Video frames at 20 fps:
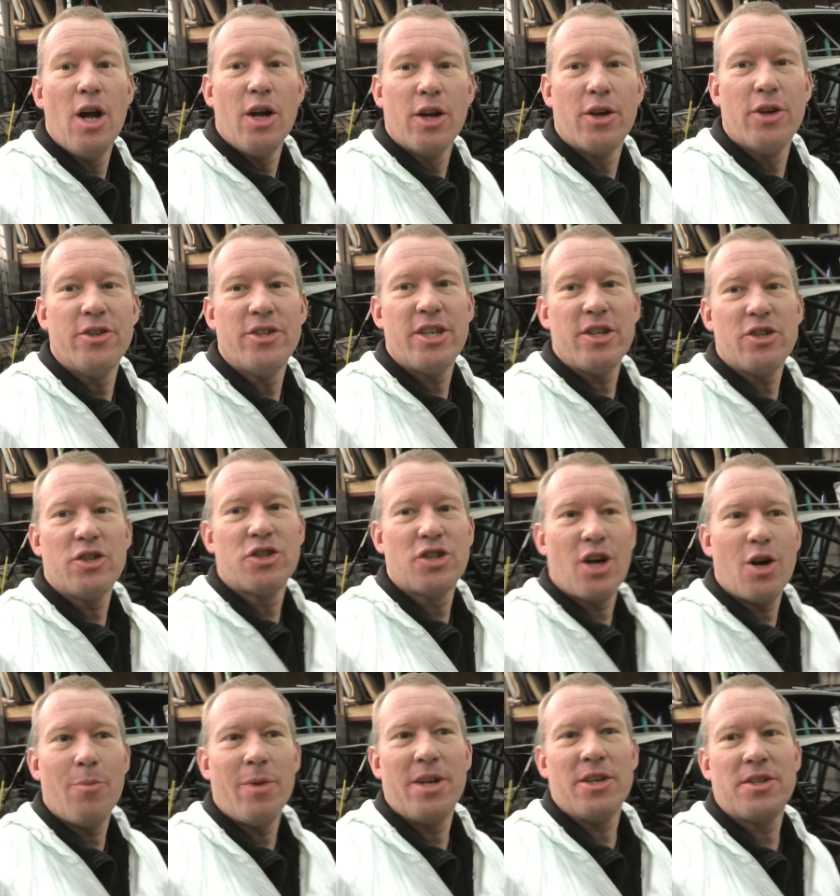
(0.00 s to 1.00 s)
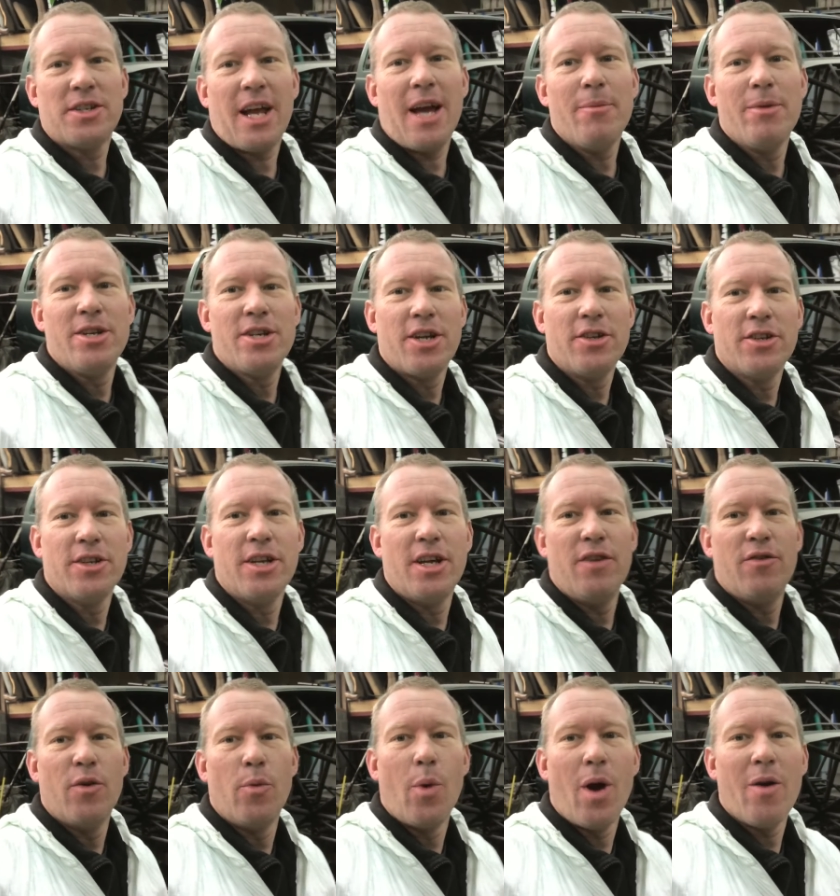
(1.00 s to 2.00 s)
because there's so much damage
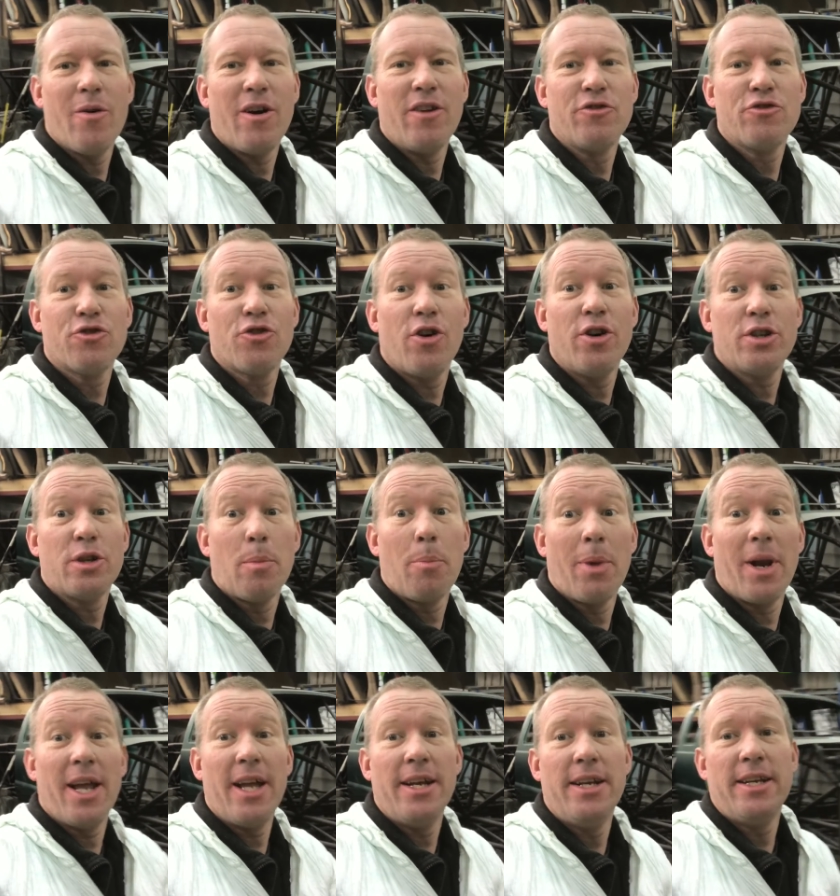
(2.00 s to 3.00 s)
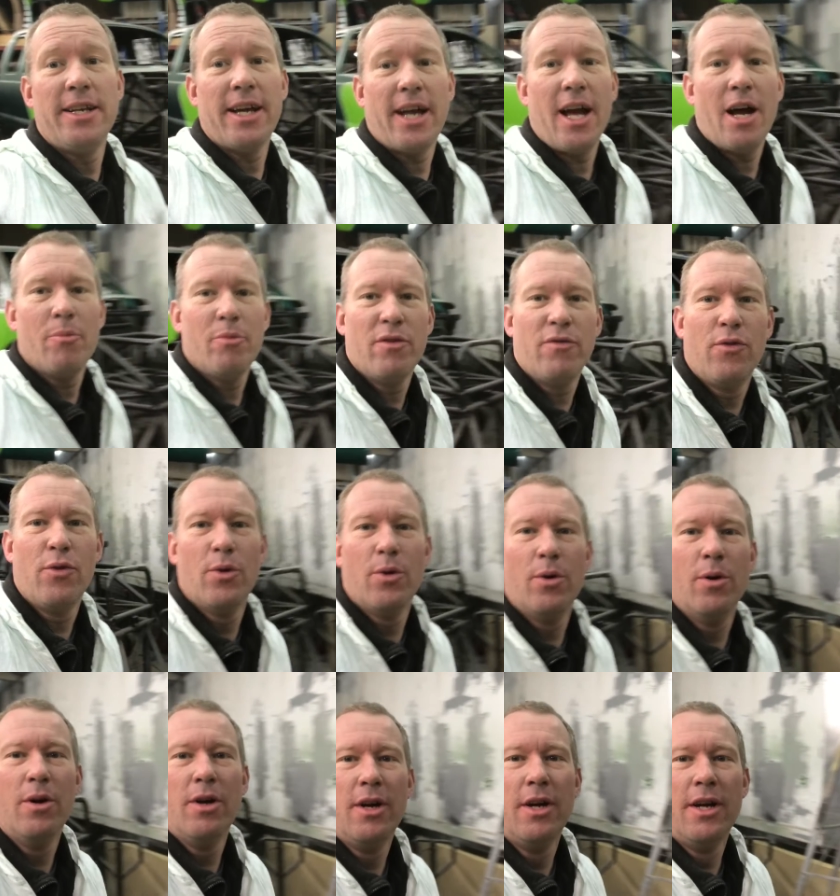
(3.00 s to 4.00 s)
underneath and where I've tried to blend it out
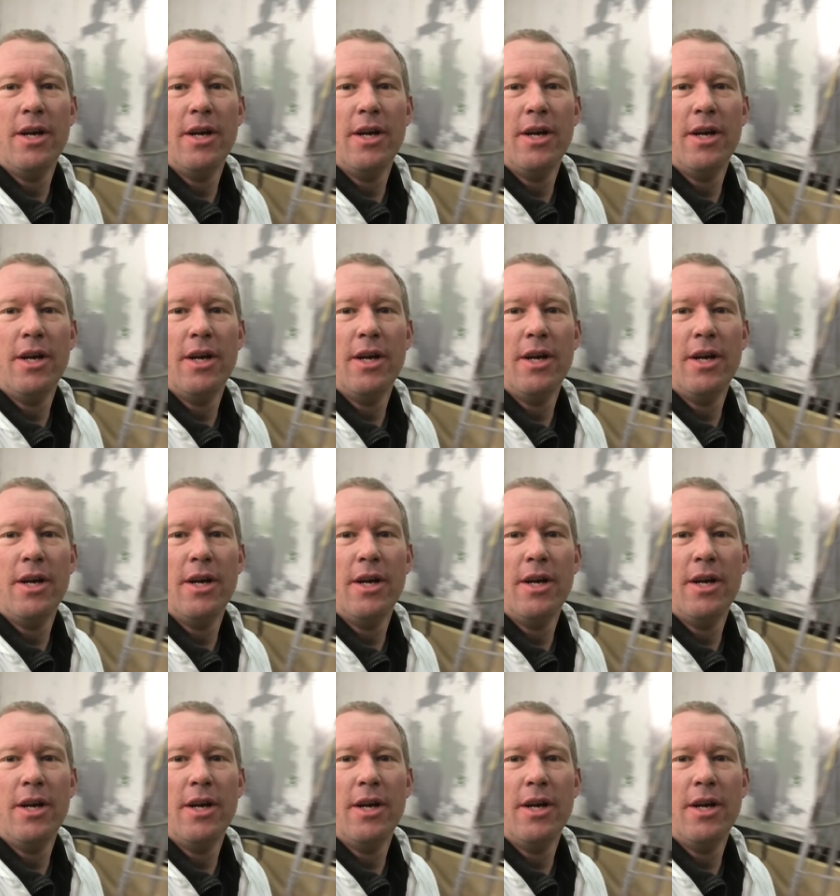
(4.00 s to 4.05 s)
before,